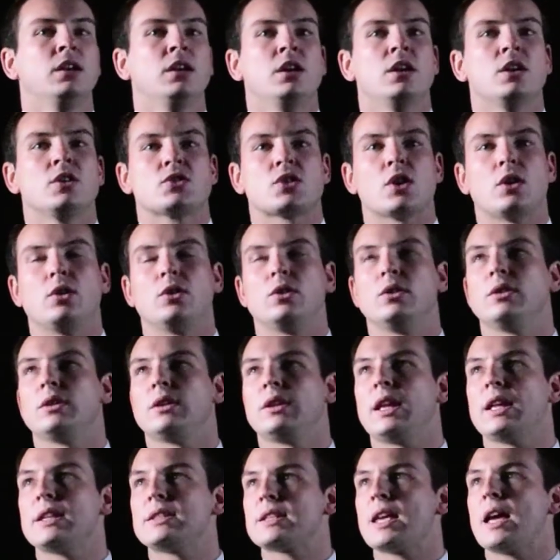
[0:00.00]
So
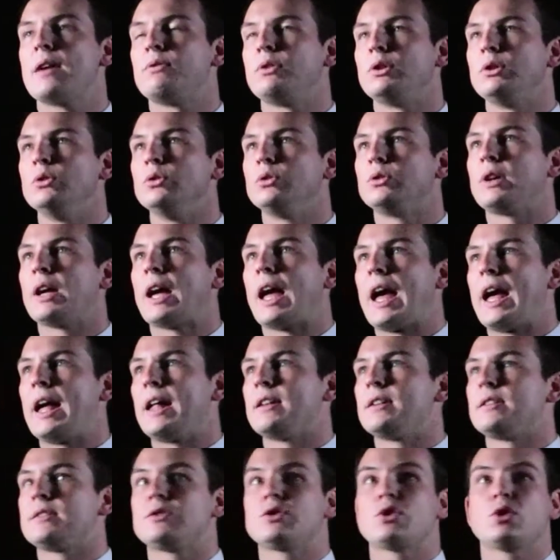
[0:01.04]
let's have a look
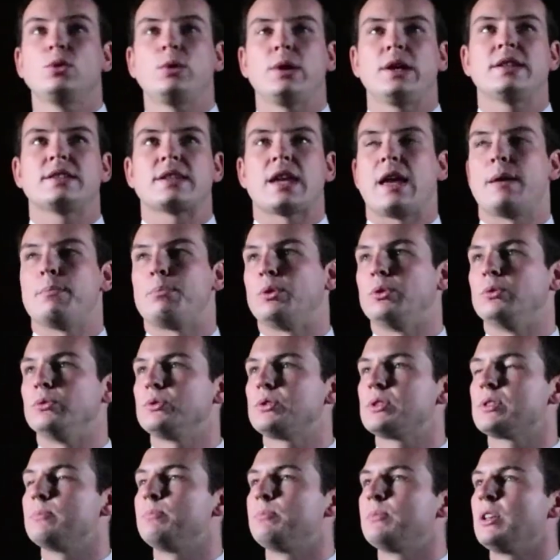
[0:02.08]
at two
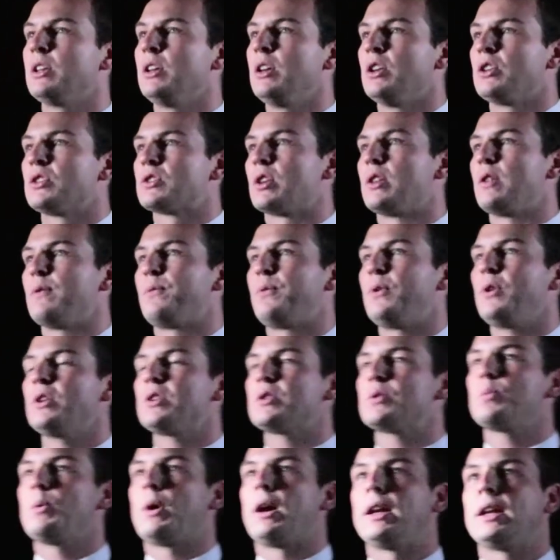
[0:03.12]
examples. So the
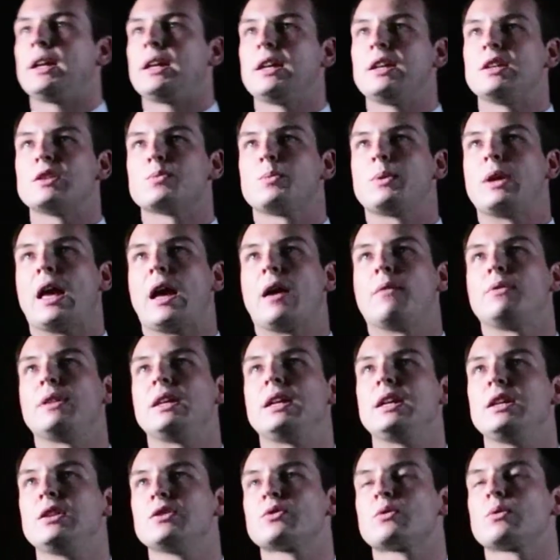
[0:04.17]
first one is we have the
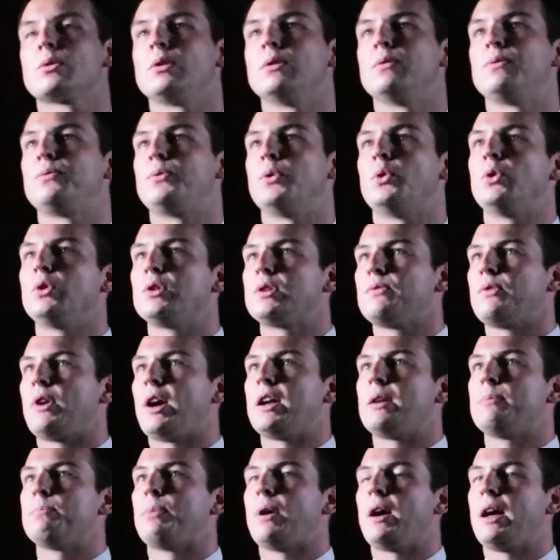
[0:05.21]
integral of 4
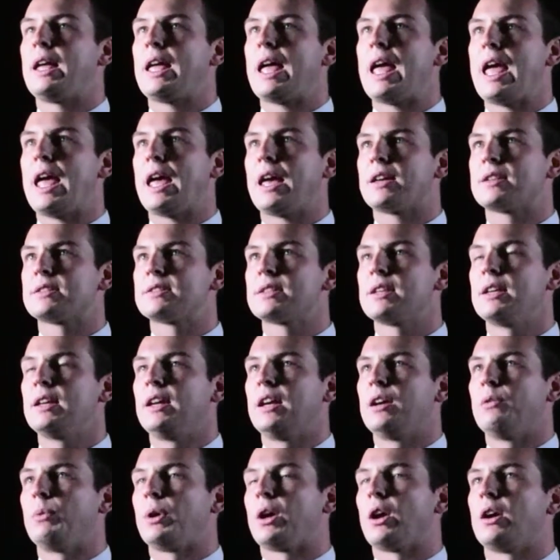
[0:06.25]
divided by x,
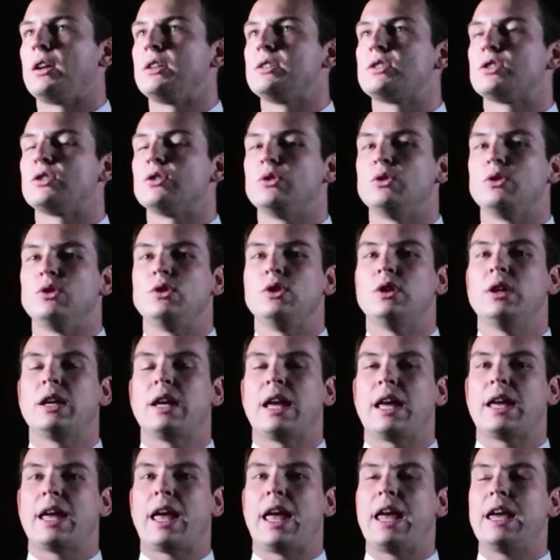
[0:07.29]
and we're going to
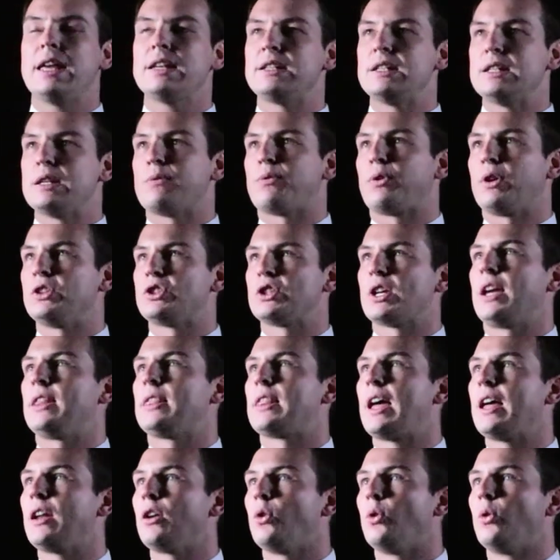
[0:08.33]
anti-differentiate
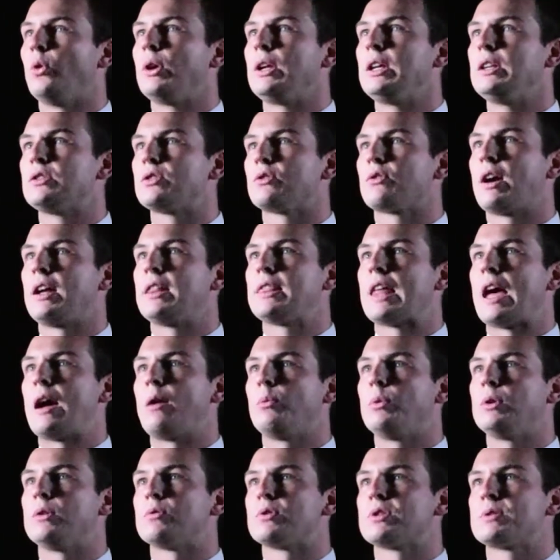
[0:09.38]
that or integrate that
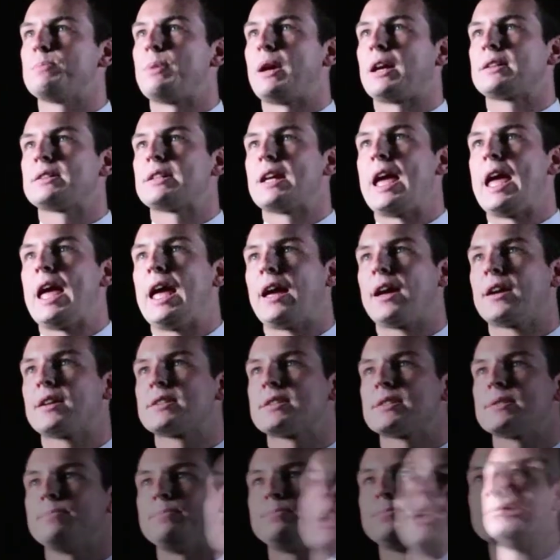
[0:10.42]
with respect to
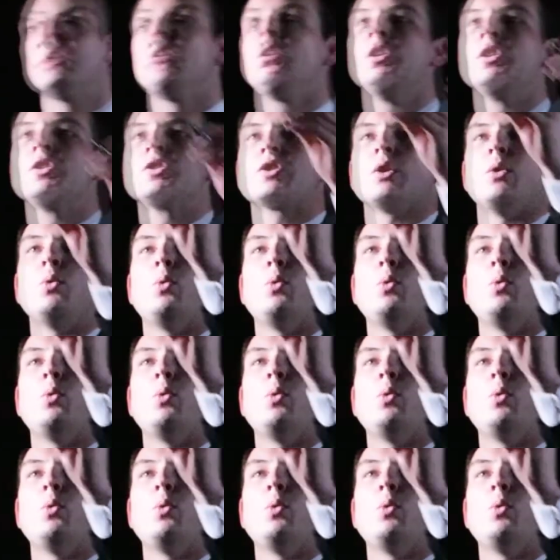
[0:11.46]
x. So